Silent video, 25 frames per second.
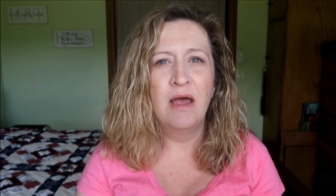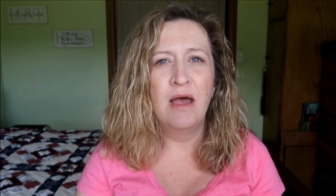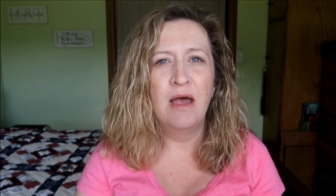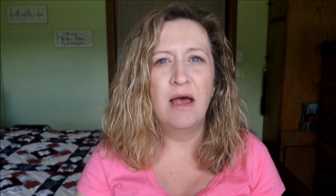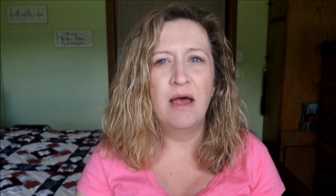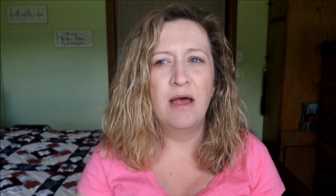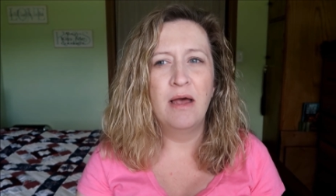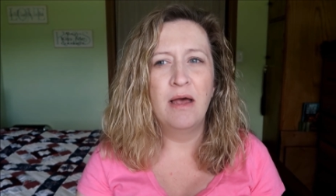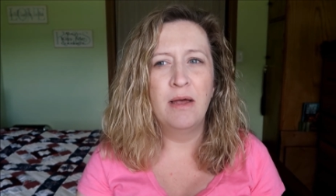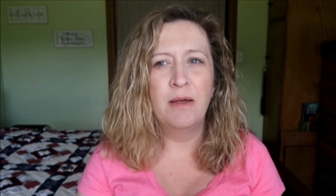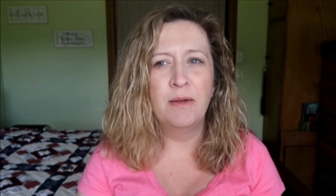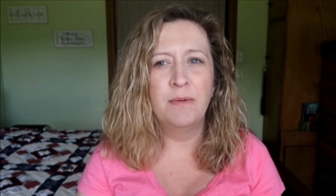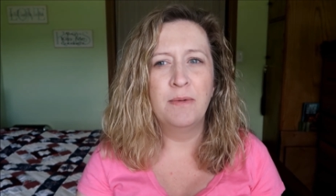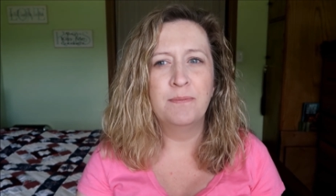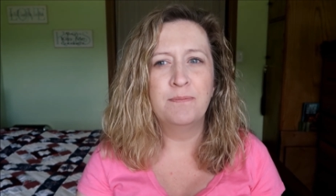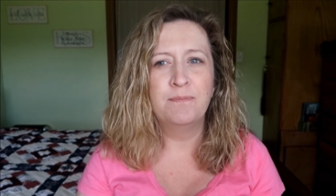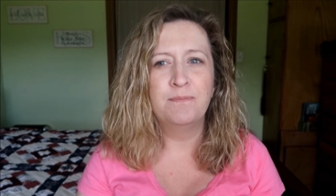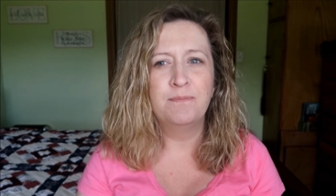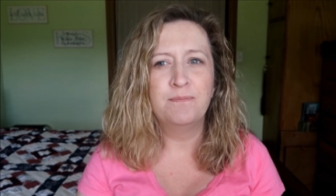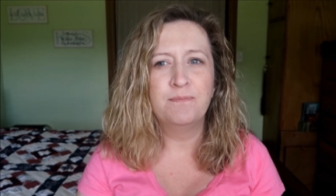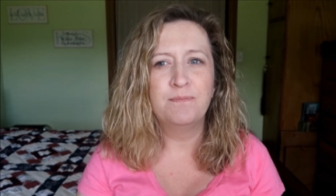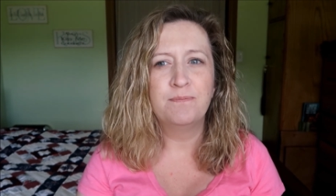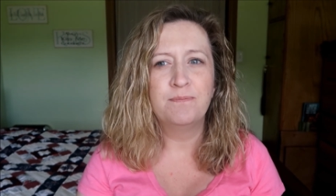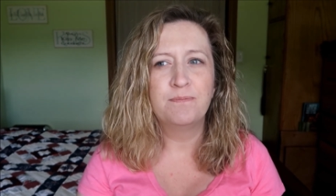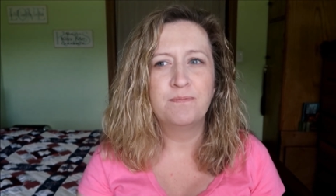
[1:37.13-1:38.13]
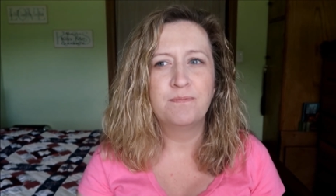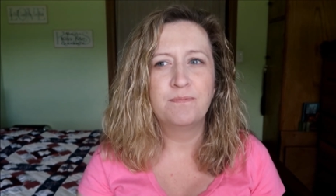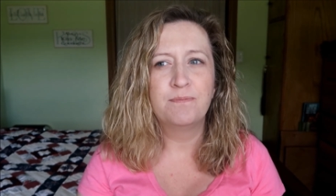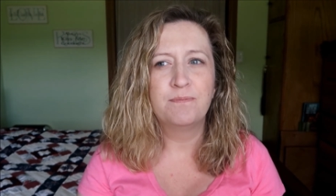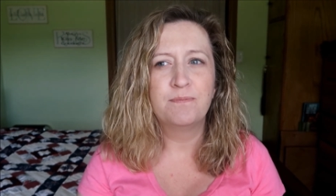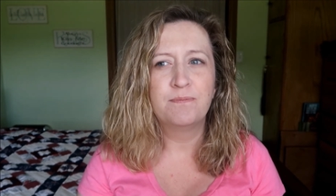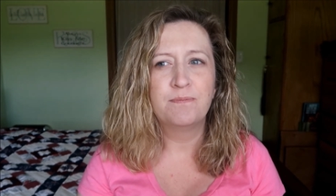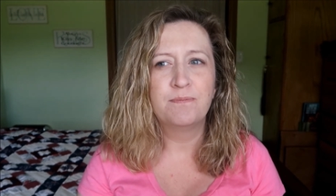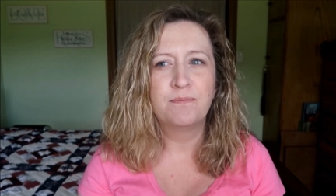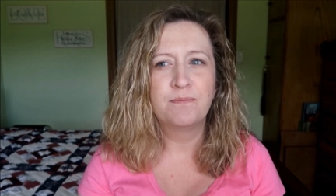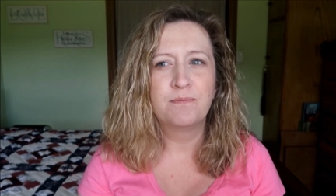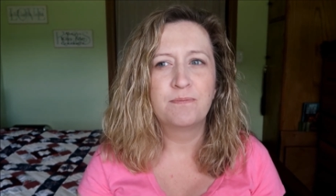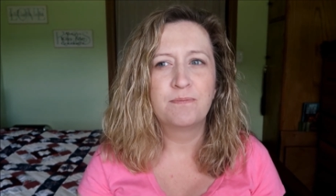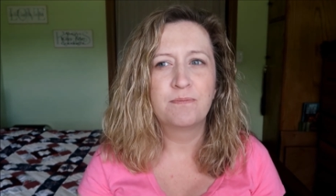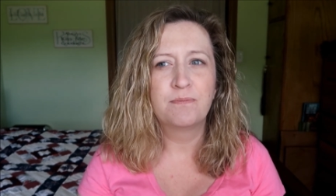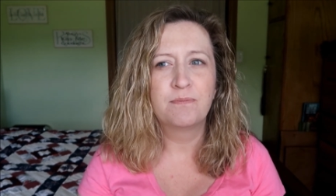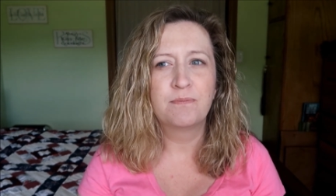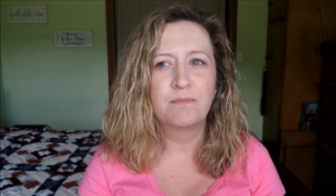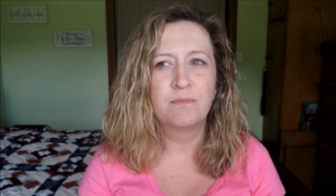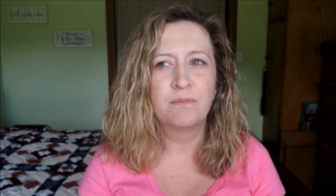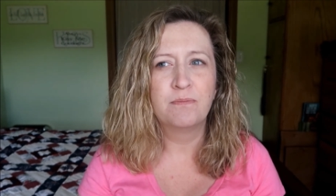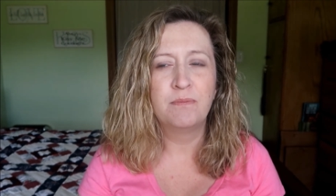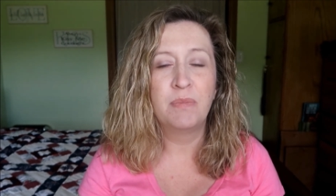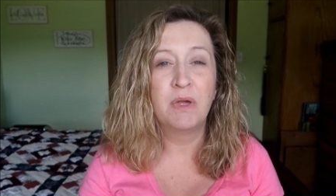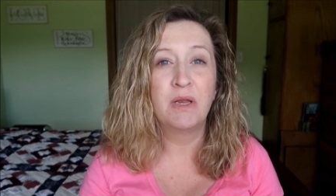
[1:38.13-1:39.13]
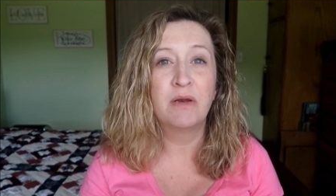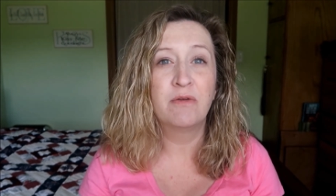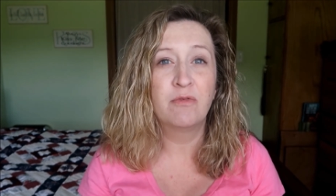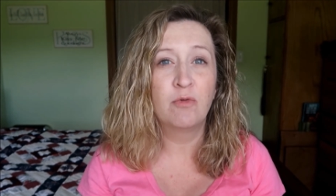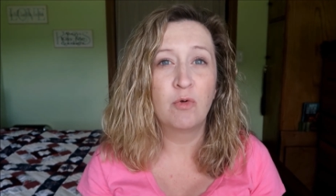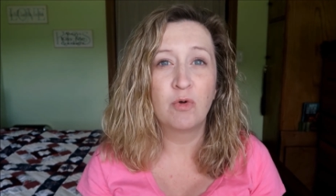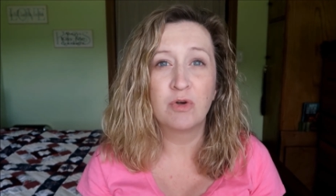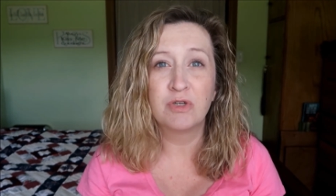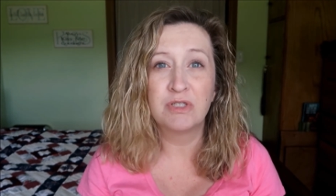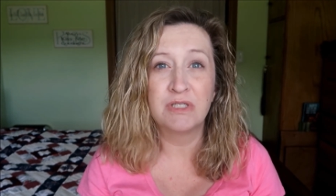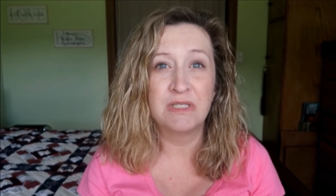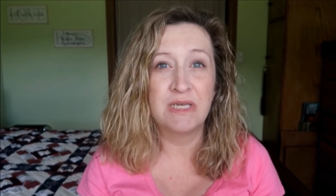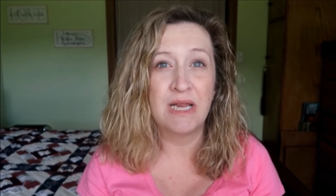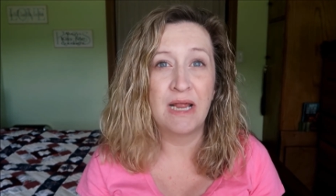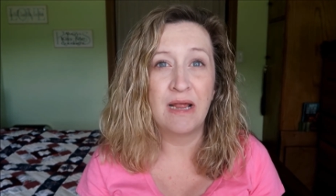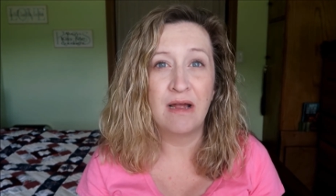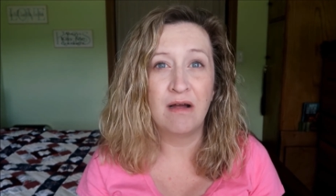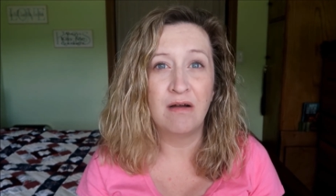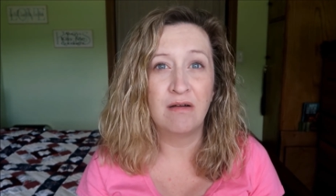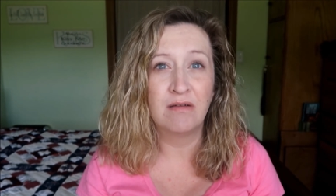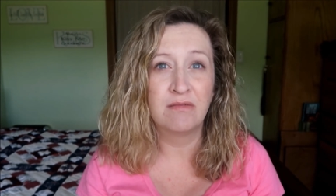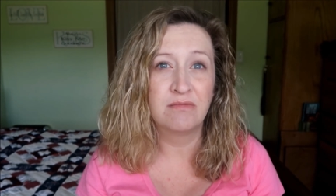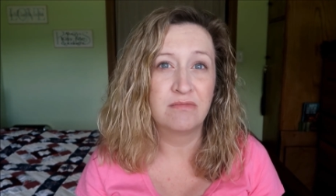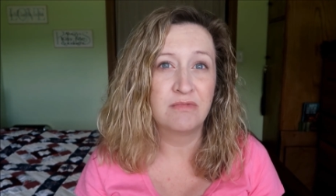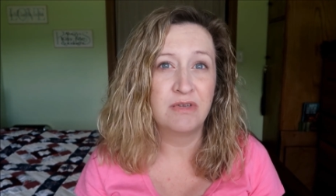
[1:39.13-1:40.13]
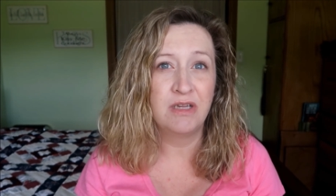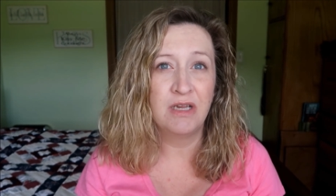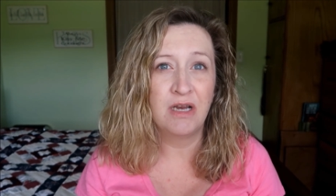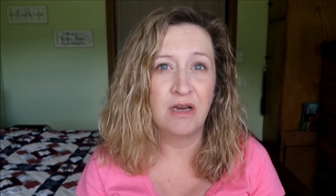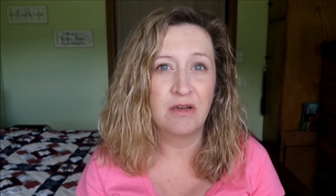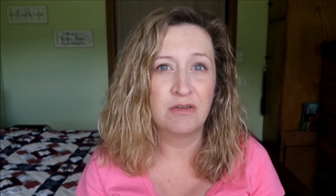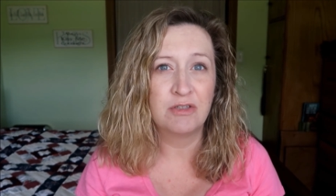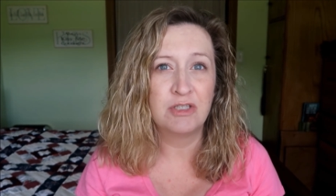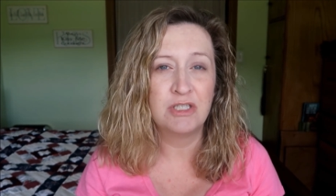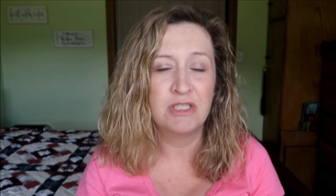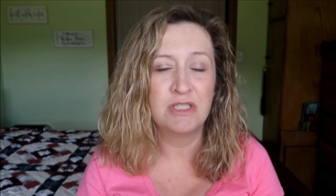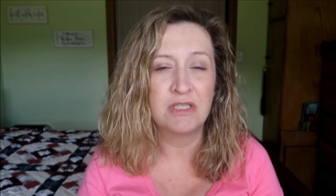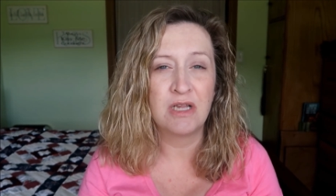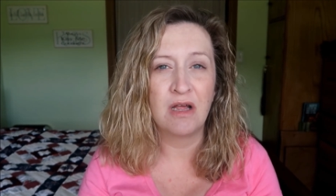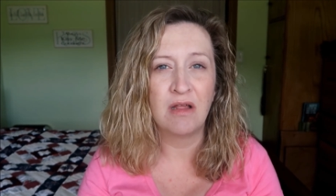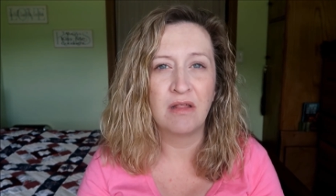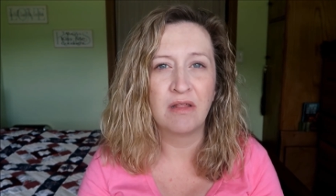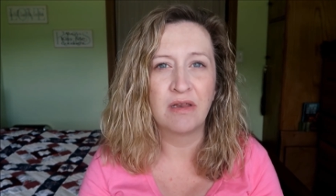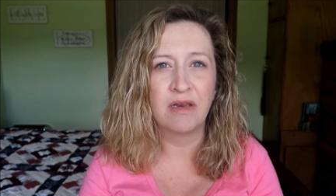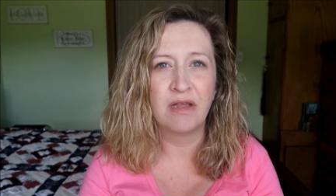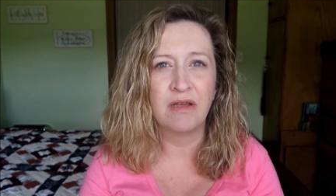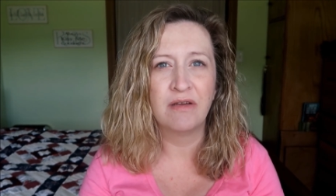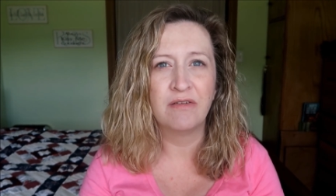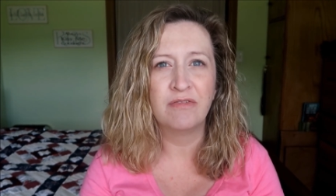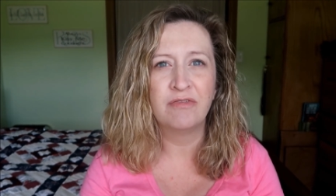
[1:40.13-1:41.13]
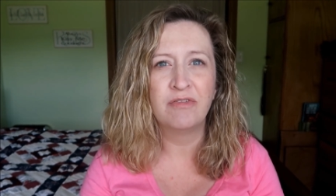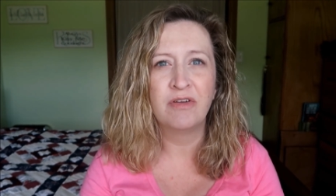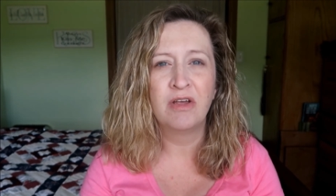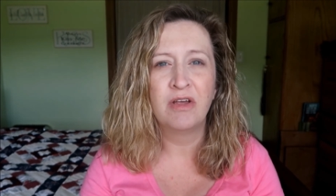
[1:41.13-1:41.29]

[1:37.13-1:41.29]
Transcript: But of course now, you know, she's tall enough.